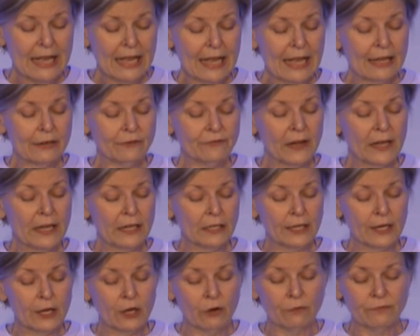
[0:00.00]
And
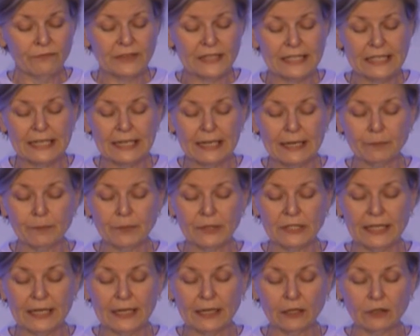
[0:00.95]
finally, home visiting in
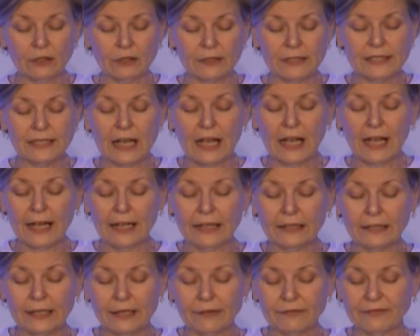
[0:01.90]
particular is a
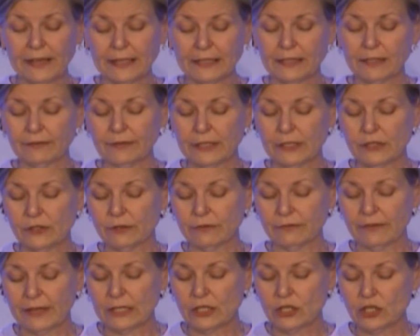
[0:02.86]
highly effective
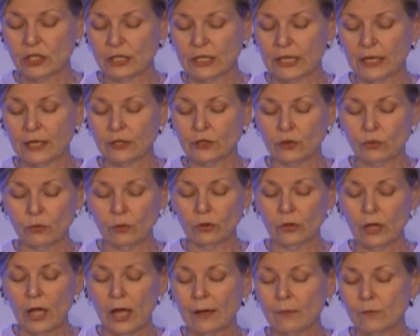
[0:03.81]
intervention that could do a
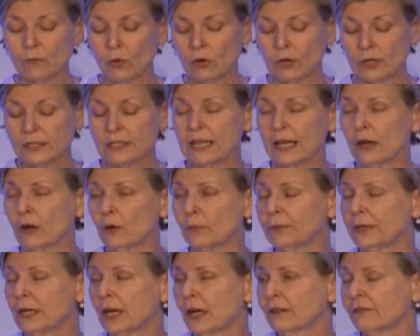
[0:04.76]
lot more to
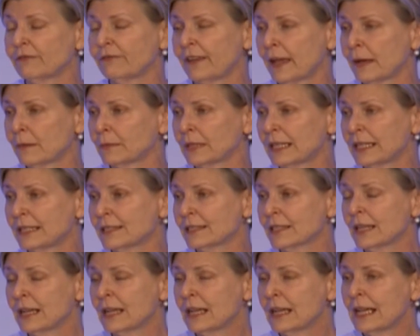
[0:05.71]
help young
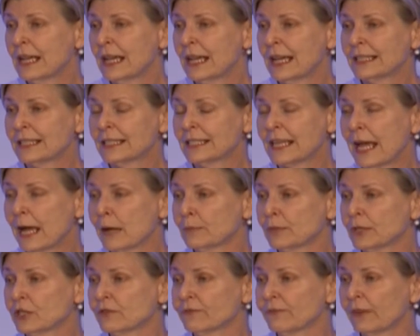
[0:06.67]
families
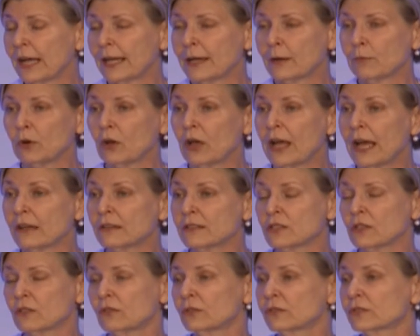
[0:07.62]
establish viable
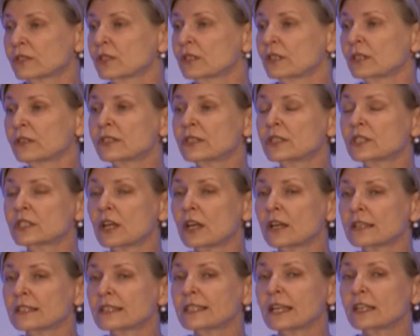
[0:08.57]
households. You know,
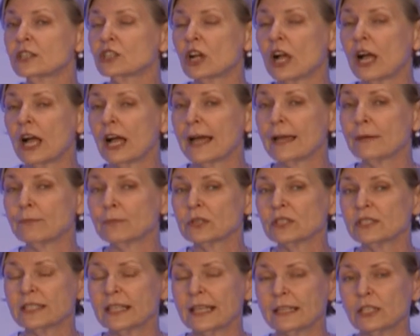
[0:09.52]
such a high
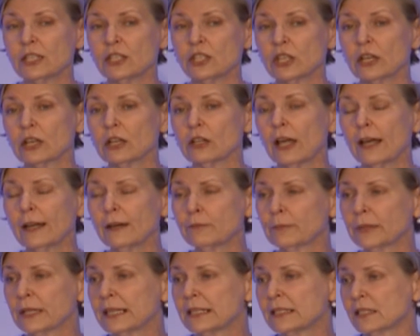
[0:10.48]
percentage in a lot
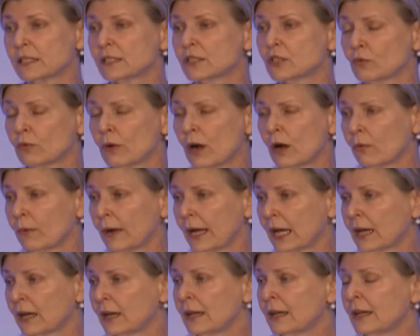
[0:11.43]
of places growing